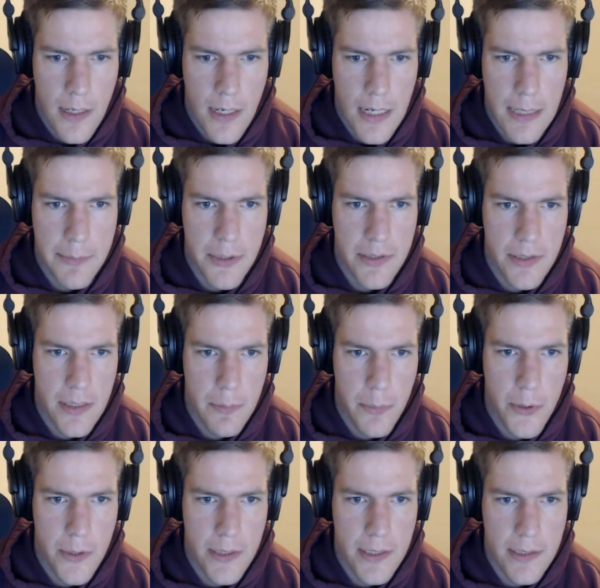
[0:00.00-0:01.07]
I'm just going to
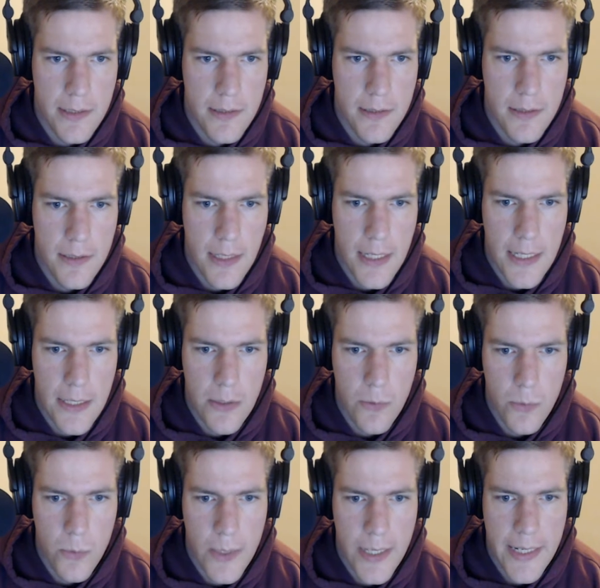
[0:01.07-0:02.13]
put this
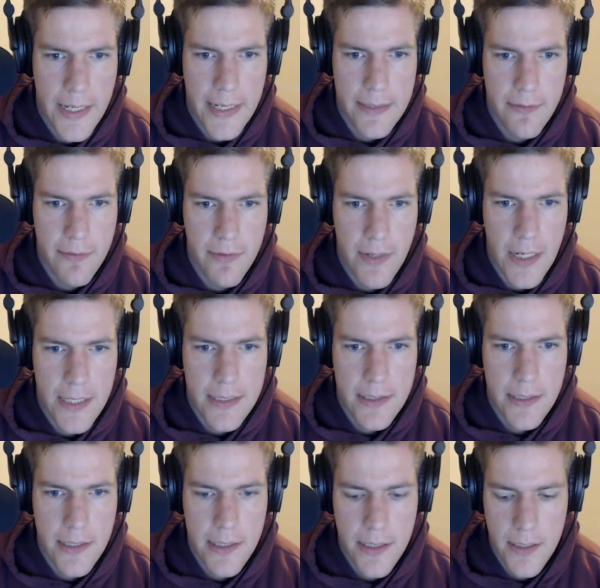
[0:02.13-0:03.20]
red font
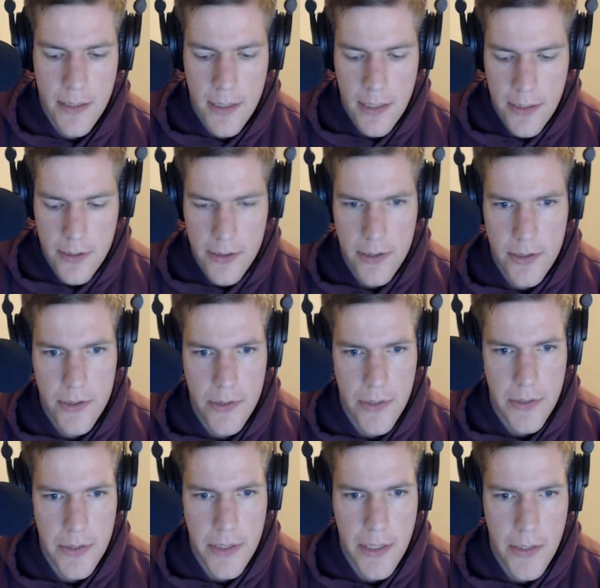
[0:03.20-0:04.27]
here just so you
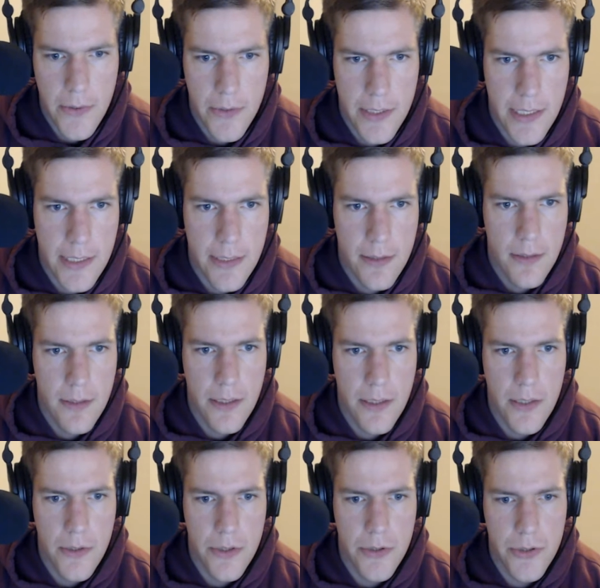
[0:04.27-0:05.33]
know that
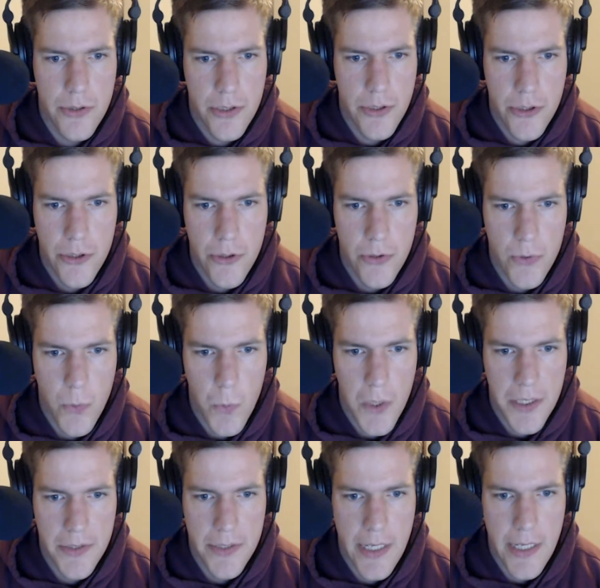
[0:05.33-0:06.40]
you should choose
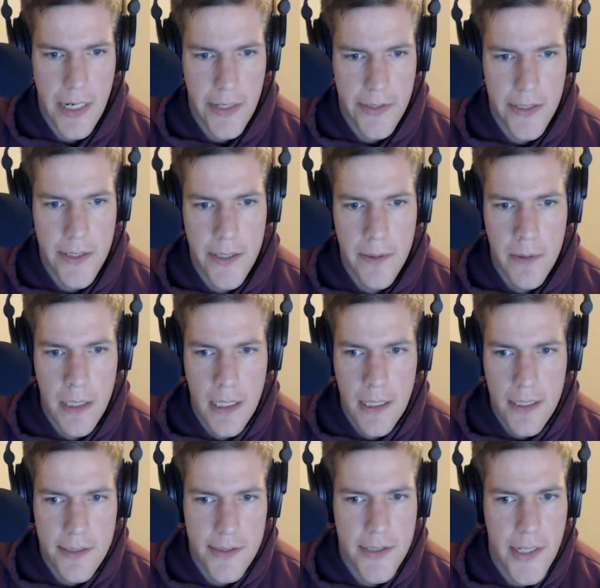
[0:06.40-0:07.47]
one or the other.
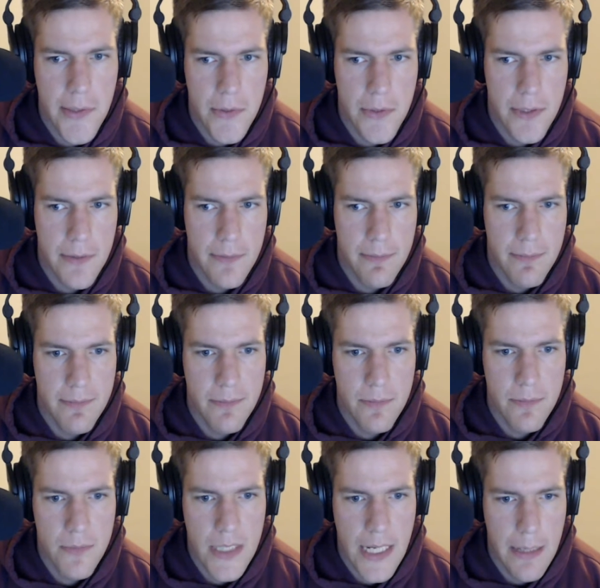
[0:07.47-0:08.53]
Don't
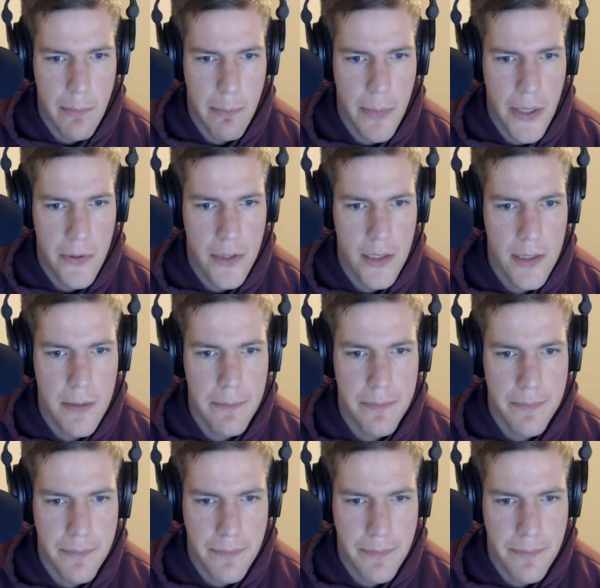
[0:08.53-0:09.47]
type both of them.